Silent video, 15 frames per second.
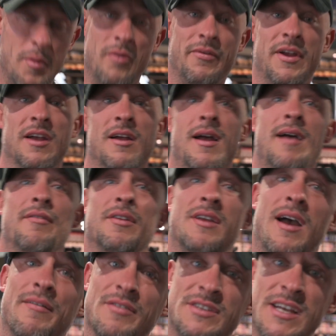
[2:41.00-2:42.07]
over here having a
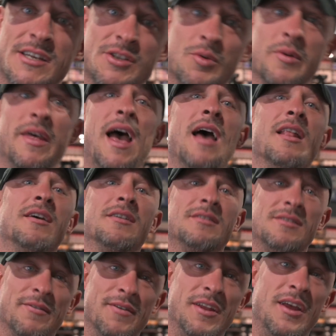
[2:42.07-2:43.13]
conversation with Alex,
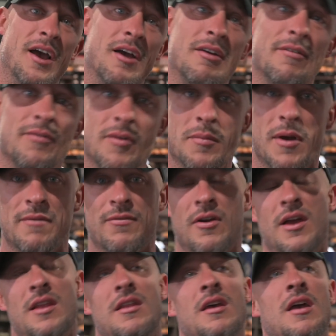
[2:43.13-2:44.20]
the videographer, my
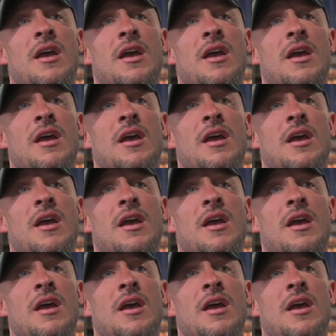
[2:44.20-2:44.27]
friend,